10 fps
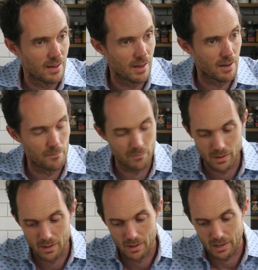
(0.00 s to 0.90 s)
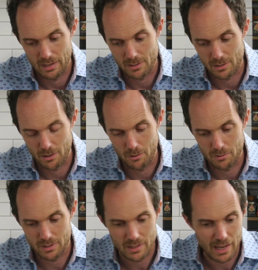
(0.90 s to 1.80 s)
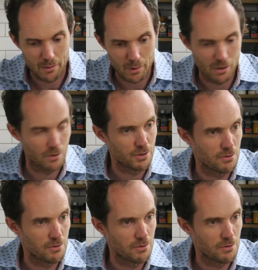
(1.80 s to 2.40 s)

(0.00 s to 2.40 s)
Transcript: And so today we're not